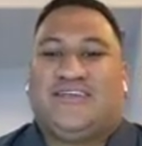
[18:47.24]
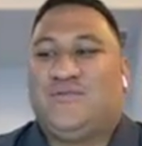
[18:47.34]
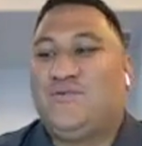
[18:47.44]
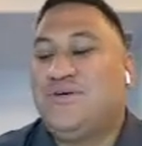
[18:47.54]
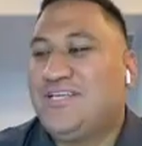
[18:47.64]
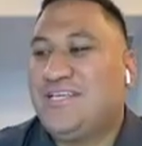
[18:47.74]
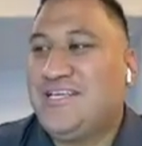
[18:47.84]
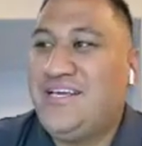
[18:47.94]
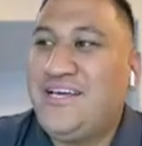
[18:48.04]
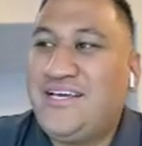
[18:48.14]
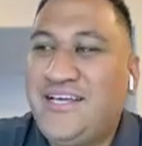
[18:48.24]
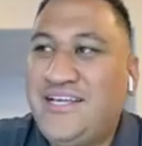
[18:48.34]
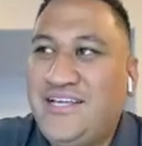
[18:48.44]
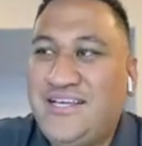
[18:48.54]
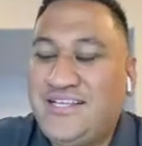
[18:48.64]
Well, yeah,
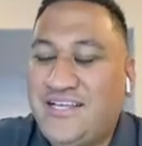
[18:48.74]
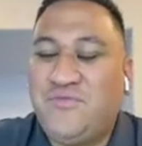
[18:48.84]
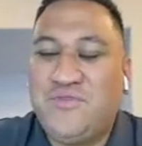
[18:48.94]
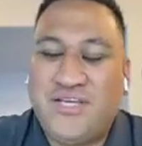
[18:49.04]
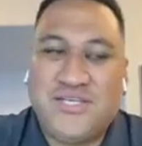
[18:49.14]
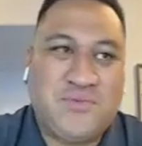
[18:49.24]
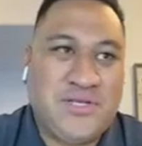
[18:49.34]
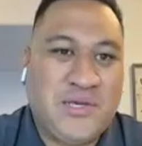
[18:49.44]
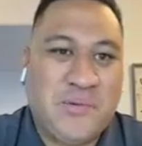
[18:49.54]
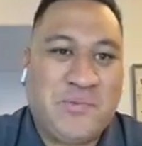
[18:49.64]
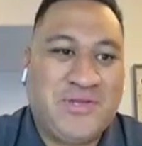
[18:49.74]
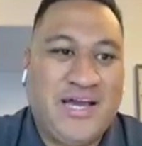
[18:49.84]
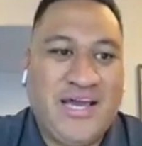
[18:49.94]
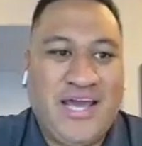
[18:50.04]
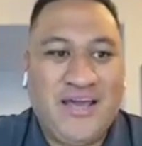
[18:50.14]
it definitely has been a commitment.
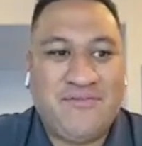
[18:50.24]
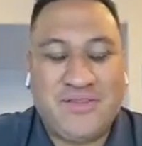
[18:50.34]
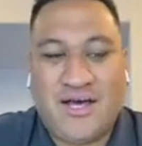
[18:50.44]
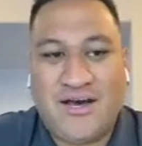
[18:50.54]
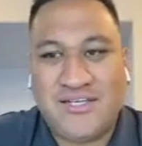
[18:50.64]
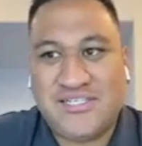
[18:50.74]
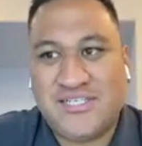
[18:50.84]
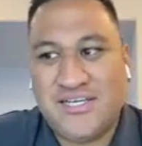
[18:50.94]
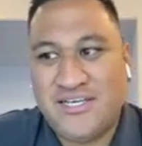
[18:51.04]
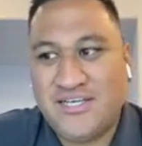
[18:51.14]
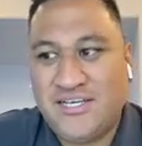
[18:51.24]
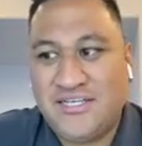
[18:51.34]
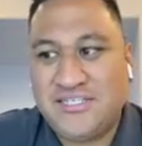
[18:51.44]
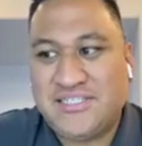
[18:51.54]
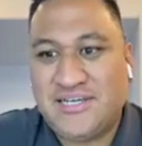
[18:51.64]
I have lost
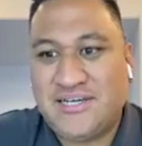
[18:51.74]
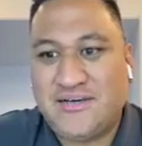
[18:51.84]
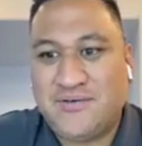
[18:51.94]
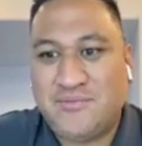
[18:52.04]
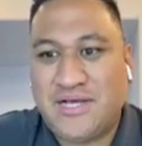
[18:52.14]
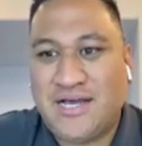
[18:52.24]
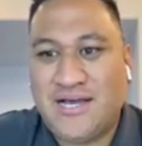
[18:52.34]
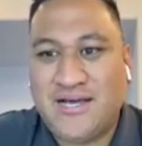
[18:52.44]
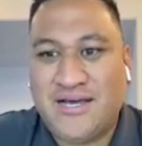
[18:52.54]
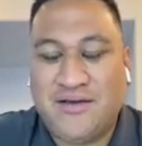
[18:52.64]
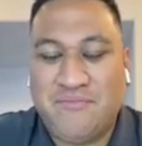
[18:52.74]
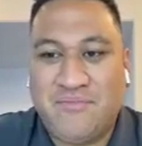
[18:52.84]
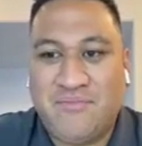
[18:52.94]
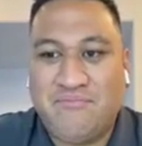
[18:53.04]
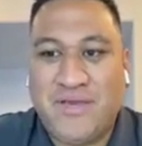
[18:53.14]
some
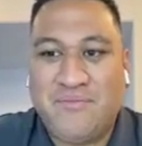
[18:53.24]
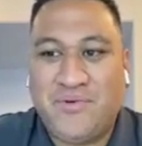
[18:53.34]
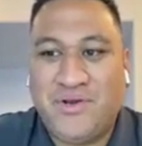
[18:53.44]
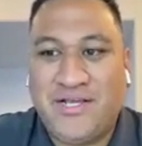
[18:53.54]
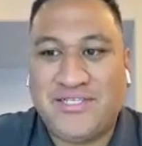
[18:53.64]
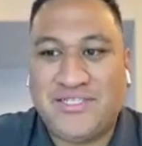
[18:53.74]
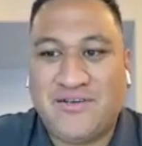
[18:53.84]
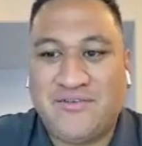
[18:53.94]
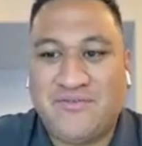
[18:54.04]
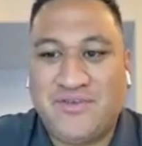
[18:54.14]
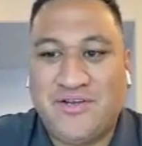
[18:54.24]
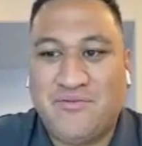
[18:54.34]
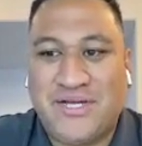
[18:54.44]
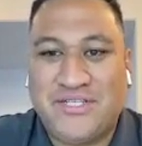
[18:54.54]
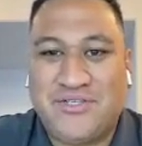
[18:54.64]
memories of, you know,
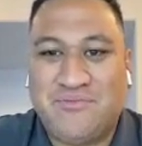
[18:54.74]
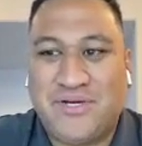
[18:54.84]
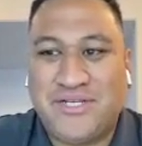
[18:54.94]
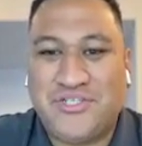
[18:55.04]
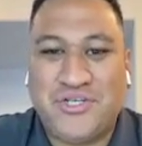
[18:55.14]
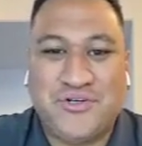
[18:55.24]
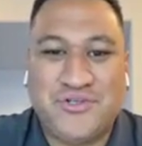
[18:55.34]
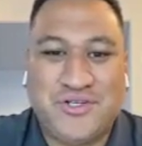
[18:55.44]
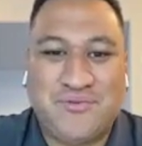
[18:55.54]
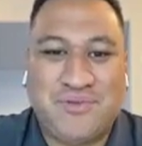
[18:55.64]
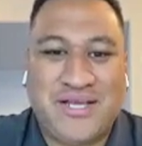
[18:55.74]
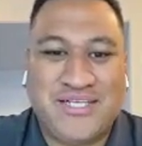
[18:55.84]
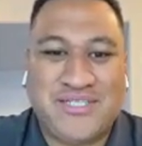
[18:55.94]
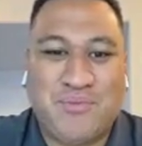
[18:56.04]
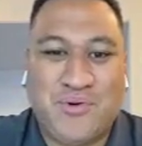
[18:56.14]
my children playing
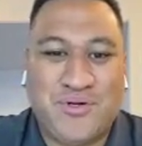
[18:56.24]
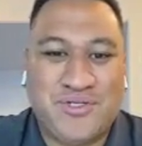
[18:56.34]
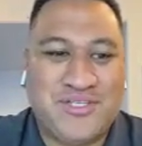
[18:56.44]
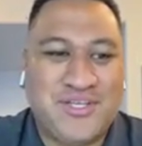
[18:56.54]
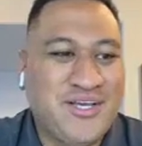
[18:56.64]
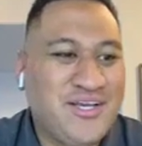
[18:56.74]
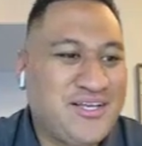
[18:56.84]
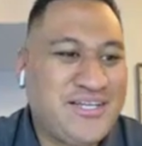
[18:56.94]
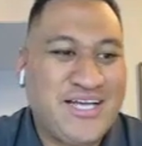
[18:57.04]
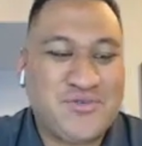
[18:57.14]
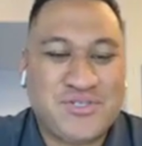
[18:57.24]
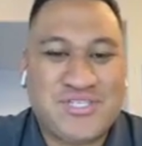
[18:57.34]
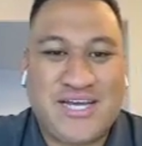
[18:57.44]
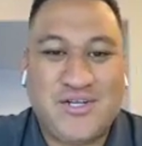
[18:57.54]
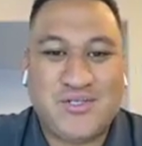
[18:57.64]
sports, dance
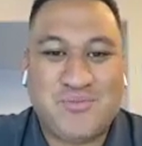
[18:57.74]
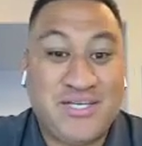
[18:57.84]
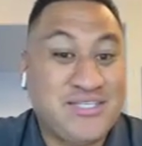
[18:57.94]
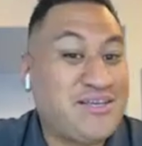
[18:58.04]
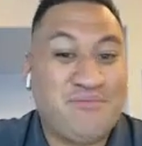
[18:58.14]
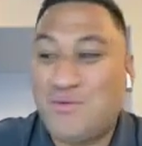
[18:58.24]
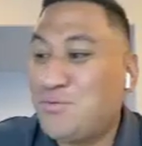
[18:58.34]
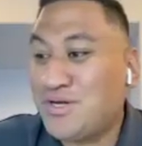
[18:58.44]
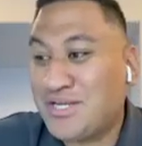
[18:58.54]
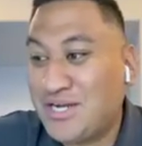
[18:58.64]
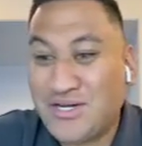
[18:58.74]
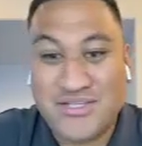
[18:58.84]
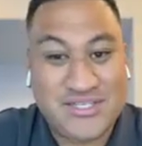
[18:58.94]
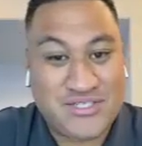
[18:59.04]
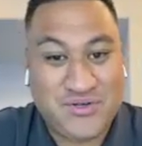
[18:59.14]
recitals, because I've been working on
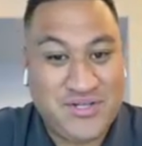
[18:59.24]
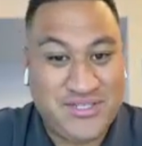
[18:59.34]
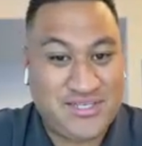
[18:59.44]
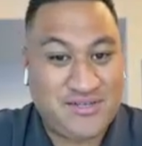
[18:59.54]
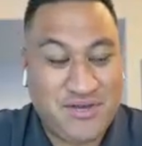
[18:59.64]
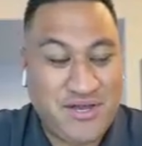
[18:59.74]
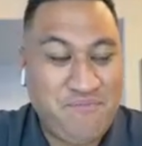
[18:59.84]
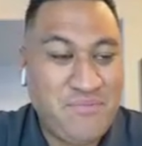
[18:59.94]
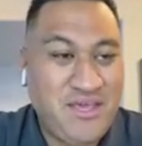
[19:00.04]
this toilet seat, right?